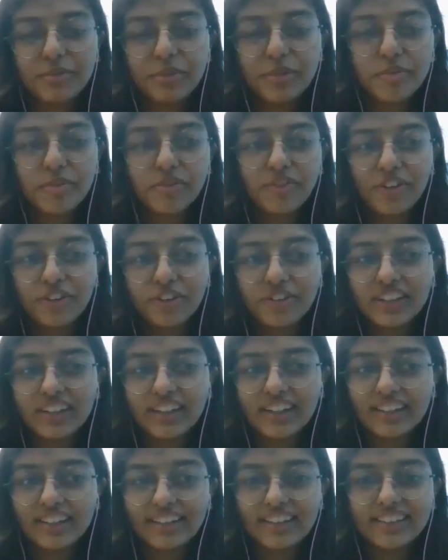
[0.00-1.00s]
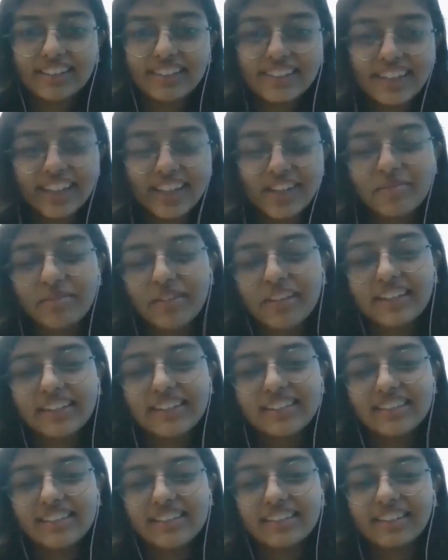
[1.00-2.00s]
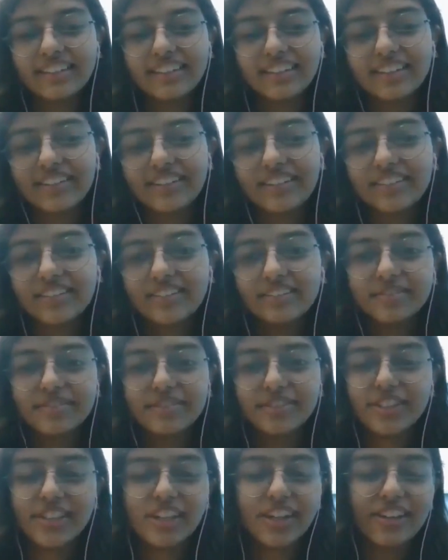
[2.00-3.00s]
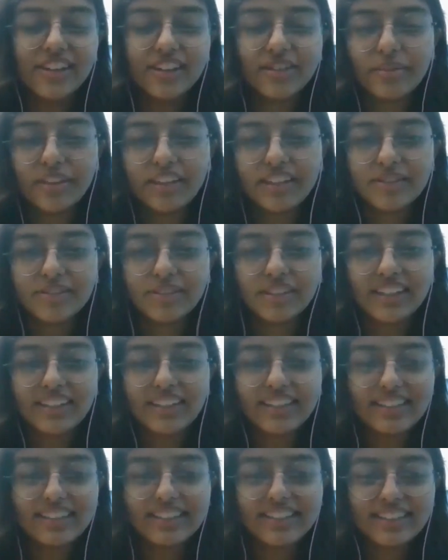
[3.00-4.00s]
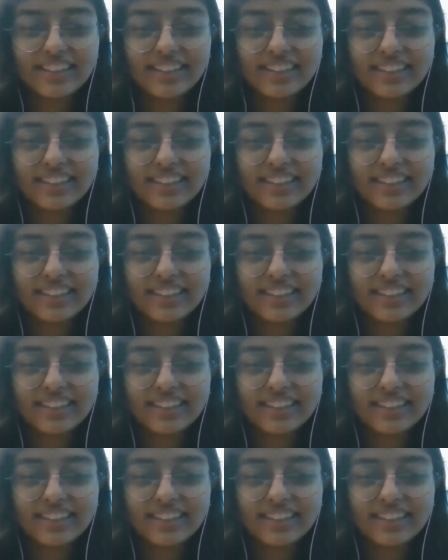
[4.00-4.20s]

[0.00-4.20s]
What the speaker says: we move on to Ananya. Can you please share experience with us?